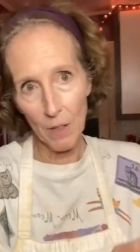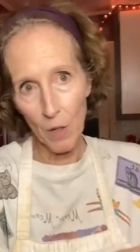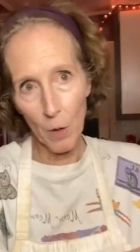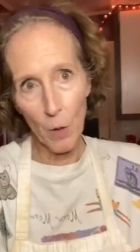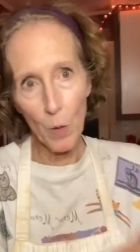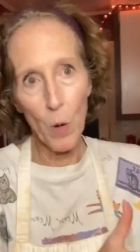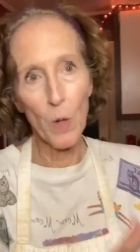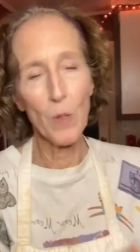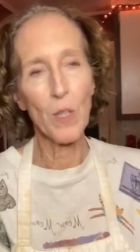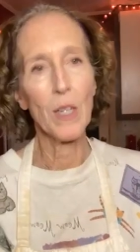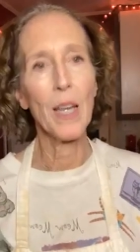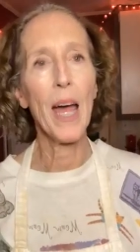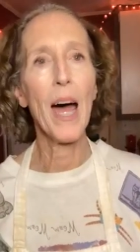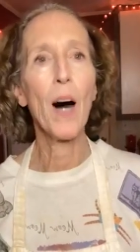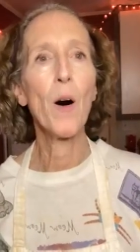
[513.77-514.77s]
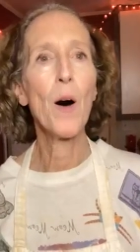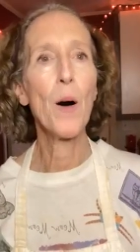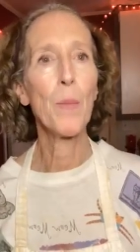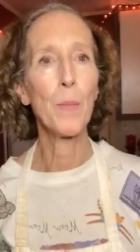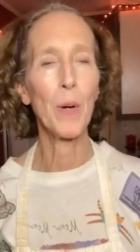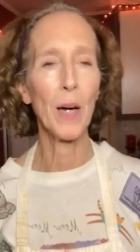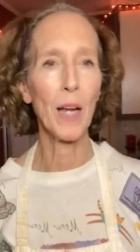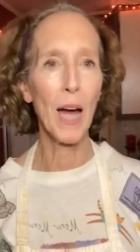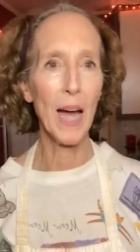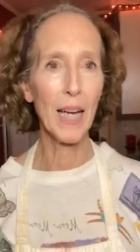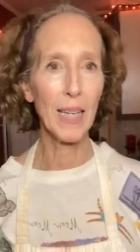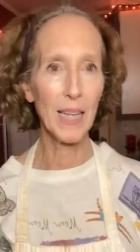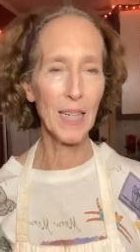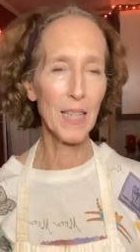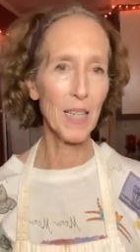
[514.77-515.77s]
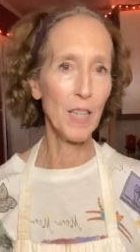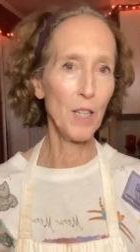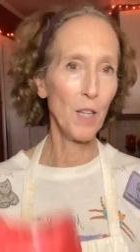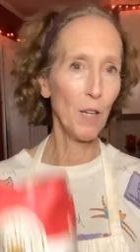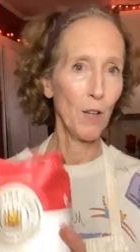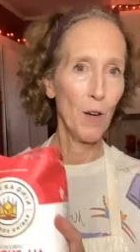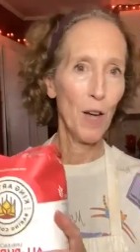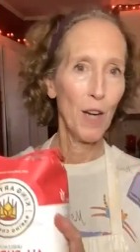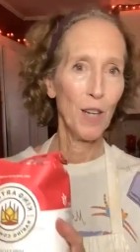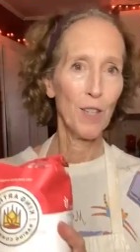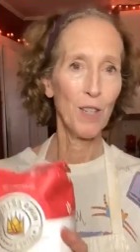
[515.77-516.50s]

I don't know who owns it now, but I continue